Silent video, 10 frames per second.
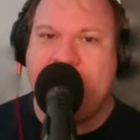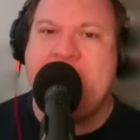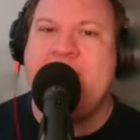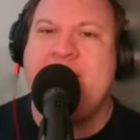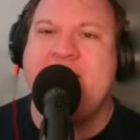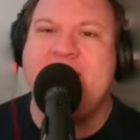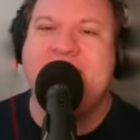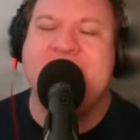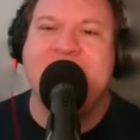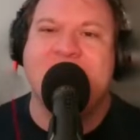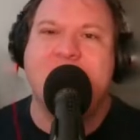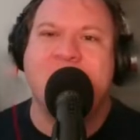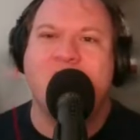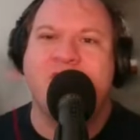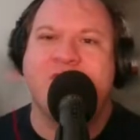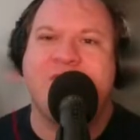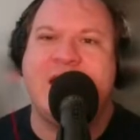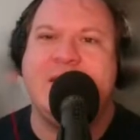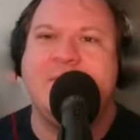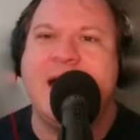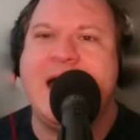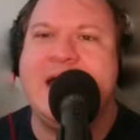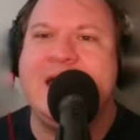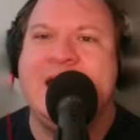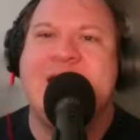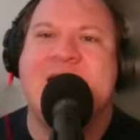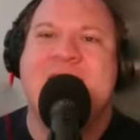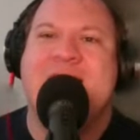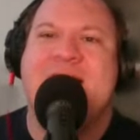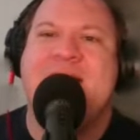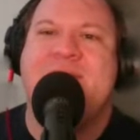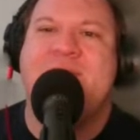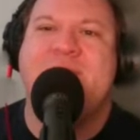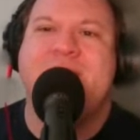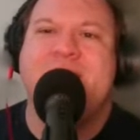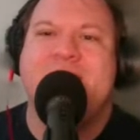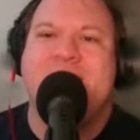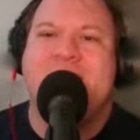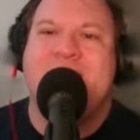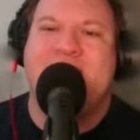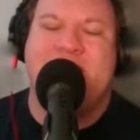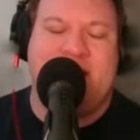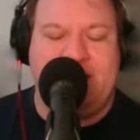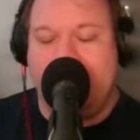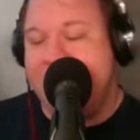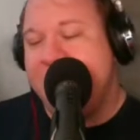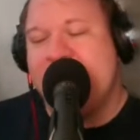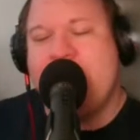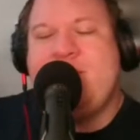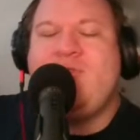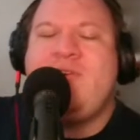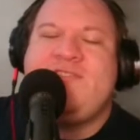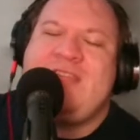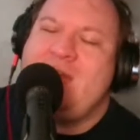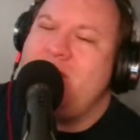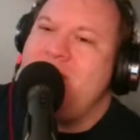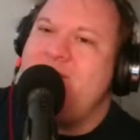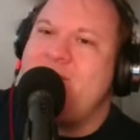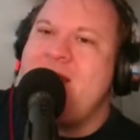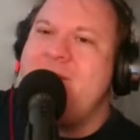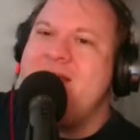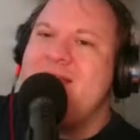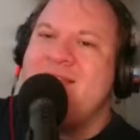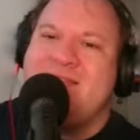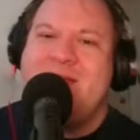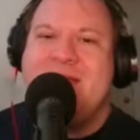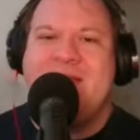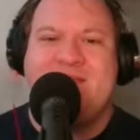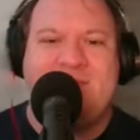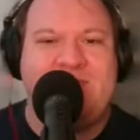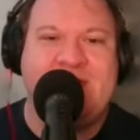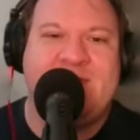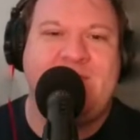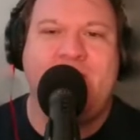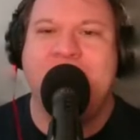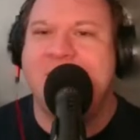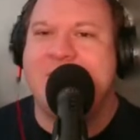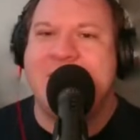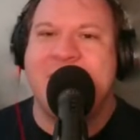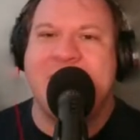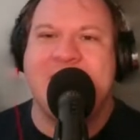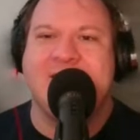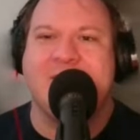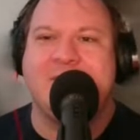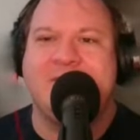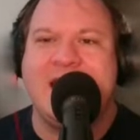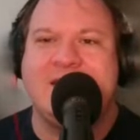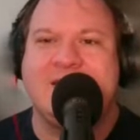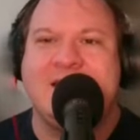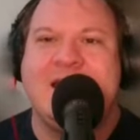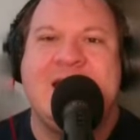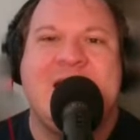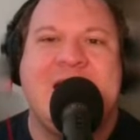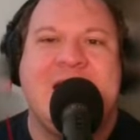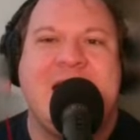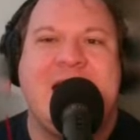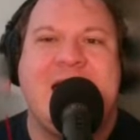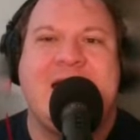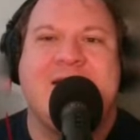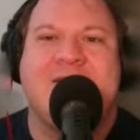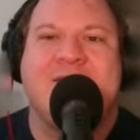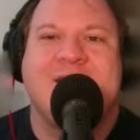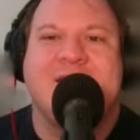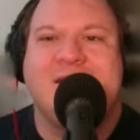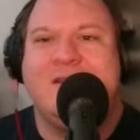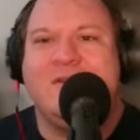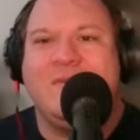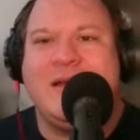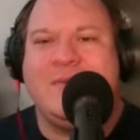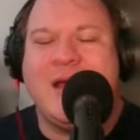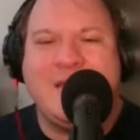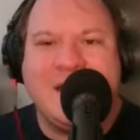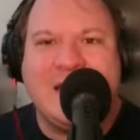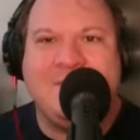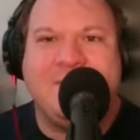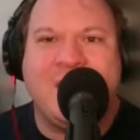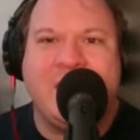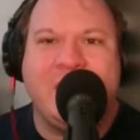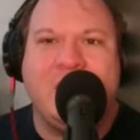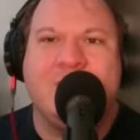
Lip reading: Spider-Man then sees the Human Torch flying by. Everyone loves the Human Torch. They don't love Spider-Man. So he does some tricks for him. Spider-Man gets upset as, why do they keep falling